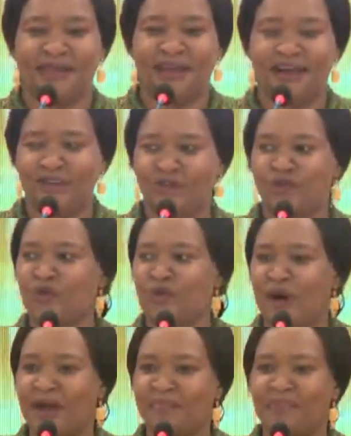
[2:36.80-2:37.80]
I took
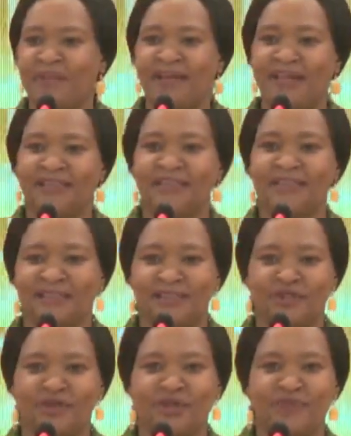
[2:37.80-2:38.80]
one place
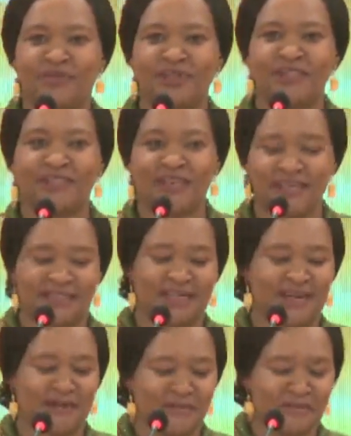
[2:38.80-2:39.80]
to represent
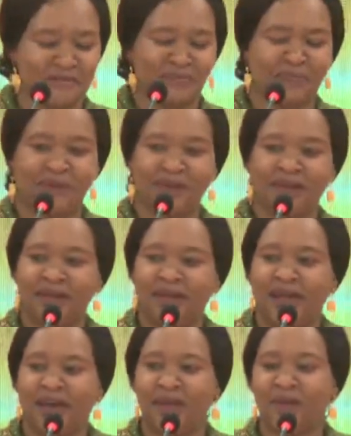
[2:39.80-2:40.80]
him.
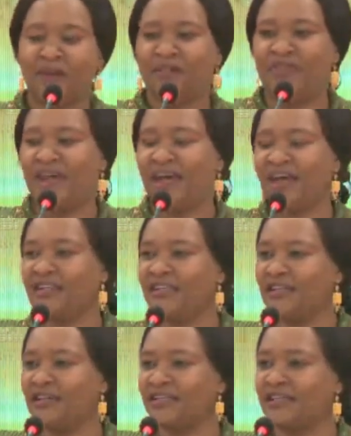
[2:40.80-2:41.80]
I will
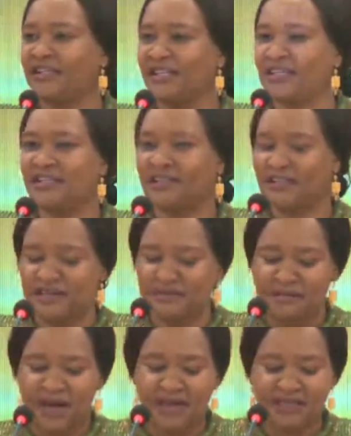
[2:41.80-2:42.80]
then read the
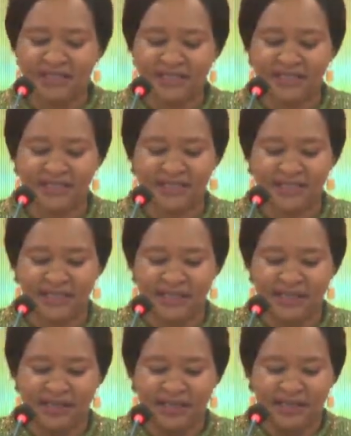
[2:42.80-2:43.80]
remarks
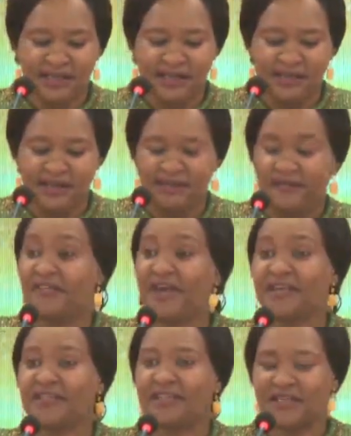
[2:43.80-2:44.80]

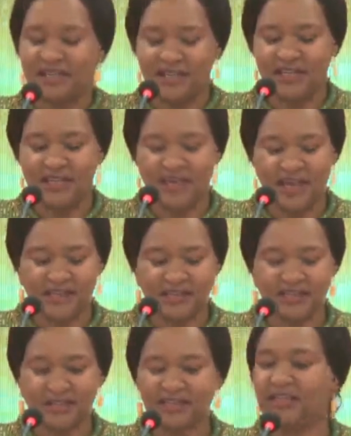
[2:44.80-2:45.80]
that he has
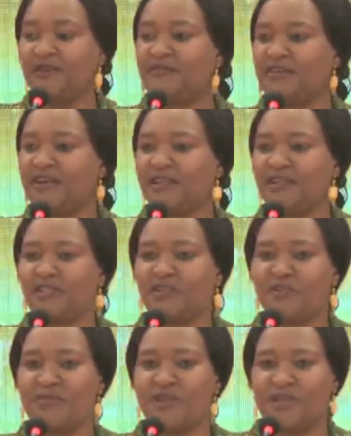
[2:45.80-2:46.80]
given
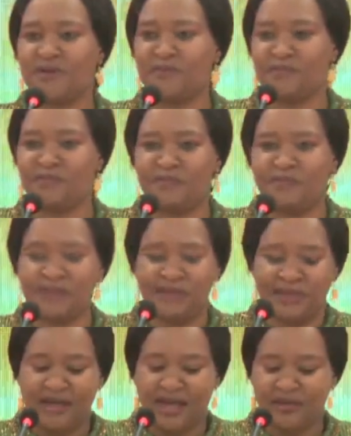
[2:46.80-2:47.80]
to me
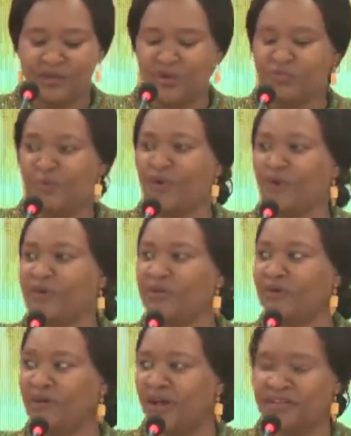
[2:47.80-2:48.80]
as we
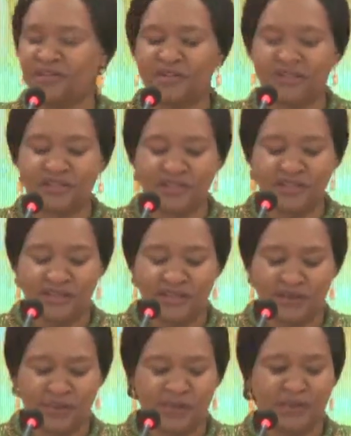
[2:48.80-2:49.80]
progress
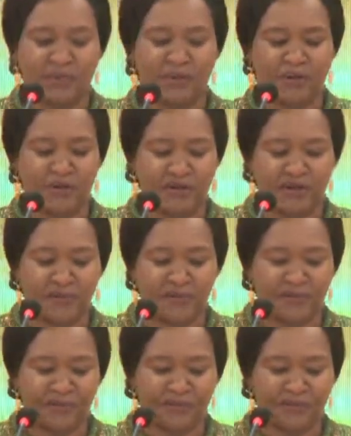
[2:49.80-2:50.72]
with the program.